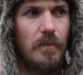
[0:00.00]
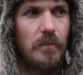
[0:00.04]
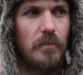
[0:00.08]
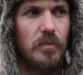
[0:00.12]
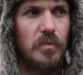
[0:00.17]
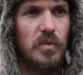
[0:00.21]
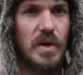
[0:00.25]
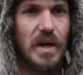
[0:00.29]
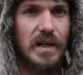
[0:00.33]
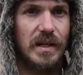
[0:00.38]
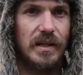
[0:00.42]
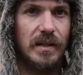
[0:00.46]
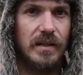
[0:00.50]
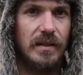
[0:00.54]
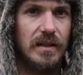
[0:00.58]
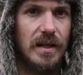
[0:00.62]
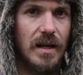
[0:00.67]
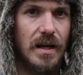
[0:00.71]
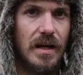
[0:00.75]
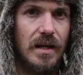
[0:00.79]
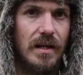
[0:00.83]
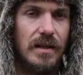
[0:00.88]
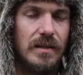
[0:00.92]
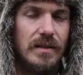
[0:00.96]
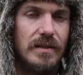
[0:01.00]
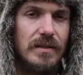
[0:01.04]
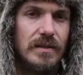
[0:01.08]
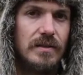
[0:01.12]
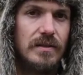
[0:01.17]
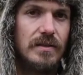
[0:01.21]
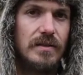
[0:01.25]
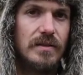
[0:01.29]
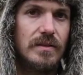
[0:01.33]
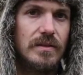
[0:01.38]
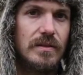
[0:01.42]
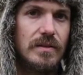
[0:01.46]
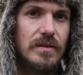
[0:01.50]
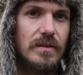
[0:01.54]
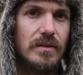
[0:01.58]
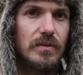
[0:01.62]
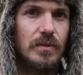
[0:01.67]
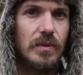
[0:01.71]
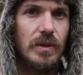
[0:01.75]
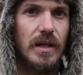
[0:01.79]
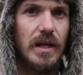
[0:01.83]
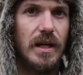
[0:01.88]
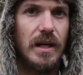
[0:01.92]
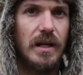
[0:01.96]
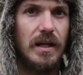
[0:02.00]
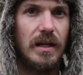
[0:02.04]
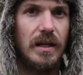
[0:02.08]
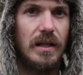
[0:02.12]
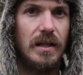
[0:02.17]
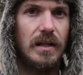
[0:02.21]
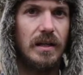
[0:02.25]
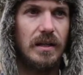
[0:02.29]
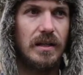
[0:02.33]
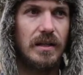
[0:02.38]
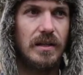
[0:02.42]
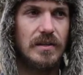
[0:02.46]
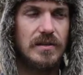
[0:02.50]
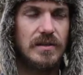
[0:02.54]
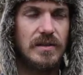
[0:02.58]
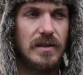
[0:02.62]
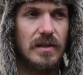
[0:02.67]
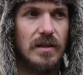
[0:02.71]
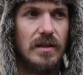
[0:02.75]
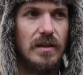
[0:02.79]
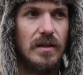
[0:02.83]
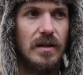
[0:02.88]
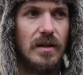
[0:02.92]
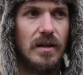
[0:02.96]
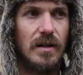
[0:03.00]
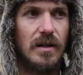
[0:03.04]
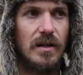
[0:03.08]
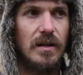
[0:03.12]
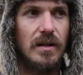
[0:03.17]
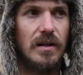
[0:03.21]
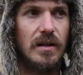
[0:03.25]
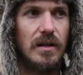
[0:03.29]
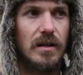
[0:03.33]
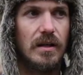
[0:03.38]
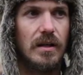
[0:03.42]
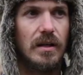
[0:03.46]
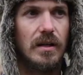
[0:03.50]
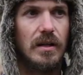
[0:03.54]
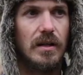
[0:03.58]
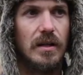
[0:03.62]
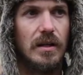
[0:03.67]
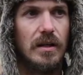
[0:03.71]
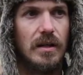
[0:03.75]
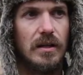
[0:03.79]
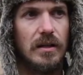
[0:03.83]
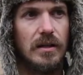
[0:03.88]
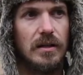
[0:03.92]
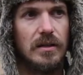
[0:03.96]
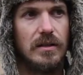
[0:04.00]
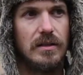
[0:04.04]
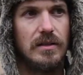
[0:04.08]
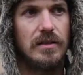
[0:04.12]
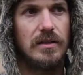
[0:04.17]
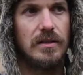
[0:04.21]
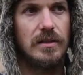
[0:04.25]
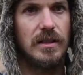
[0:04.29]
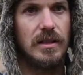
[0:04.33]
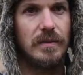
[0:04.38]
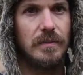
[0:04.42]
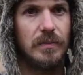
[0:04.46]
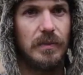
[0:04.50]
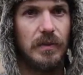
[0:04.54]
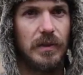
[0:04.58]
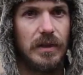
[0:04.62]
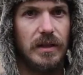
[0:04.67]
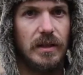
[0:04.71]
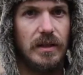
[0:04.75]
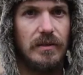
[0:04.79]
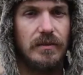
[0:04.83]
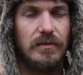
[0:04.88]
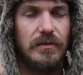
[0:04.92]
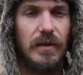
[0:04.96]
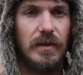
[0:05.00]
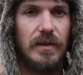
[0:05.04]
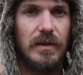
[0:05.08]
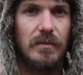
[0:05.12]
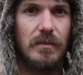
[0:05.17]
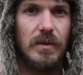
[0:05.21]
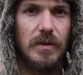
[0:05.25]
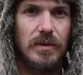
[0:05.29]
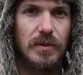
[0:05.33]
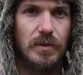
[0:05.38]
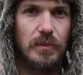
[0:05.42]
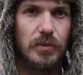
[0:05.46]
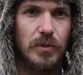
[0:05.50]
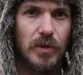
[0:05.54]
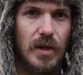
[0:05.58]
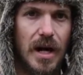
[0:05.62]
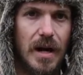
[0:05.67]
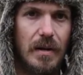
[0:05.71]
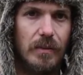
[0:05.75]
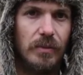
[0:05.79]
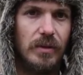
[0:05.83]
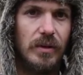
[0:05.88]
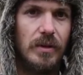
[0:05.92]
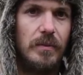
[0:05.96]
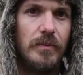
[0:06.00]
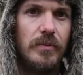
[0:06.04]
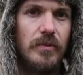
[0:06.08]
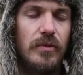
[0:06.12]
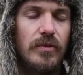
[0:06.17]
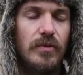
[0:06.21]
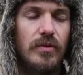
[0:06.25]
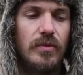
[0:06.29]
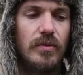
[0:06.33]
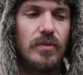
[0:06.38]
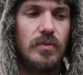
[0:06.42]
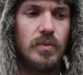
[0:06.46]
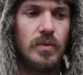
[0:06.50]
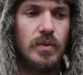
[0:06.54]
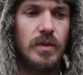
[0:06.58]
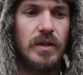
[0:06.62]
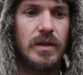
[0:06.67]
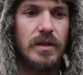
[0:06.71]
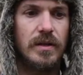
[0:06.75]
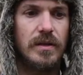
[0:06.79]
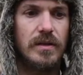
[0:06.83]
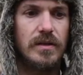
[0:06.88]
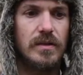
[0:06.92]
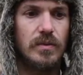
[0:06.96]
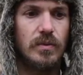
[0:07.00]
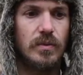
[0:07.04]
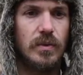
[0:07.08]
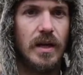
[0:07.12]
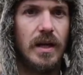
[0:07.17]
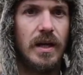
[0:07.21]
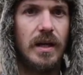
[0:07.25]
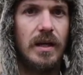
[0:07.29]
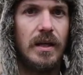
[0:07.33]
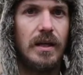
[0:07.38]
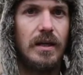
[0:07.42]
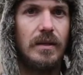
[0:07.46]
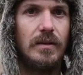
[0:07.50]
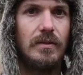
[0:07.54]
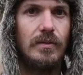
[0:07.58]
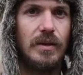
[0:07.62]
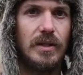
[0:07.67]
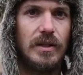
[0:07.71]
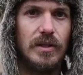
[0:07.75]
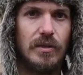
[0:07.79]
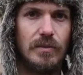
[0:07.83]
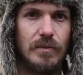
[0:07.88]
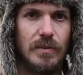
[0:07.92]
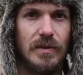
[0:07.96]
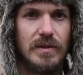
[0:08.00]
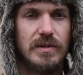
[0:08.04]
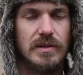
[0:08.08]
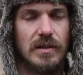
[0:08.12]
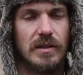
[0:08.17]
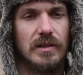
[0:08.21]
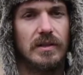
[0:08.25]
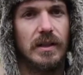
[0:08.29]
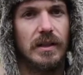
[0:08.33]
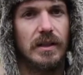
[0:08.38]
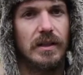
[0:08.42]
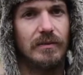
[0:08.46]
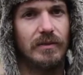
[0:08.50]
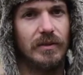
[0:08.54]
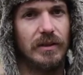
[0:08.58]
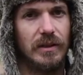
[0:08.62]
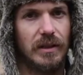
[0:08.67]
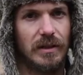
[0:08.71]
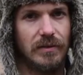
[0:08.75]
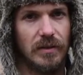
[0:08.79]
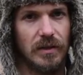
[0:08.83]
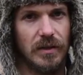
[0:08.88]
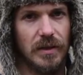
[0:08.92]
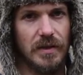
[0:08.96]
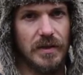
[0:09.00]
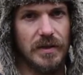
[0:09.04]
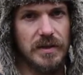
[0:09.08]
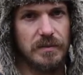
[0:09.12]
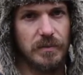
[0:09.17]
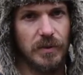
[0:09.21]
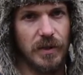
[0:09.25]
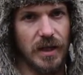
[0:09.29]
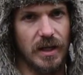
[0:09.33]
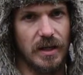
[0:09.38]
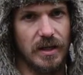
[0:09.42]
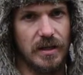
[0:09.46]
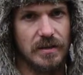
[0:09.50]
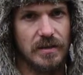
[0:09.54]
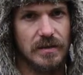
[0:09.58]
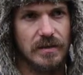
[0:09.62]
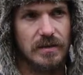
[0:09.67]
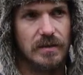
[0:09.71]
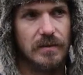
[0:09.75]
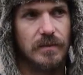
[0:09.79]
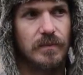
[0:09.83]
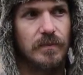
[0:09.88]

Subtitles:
recognize what I consider are deeply fundamental problems with the way we humans are collectively living on this planet.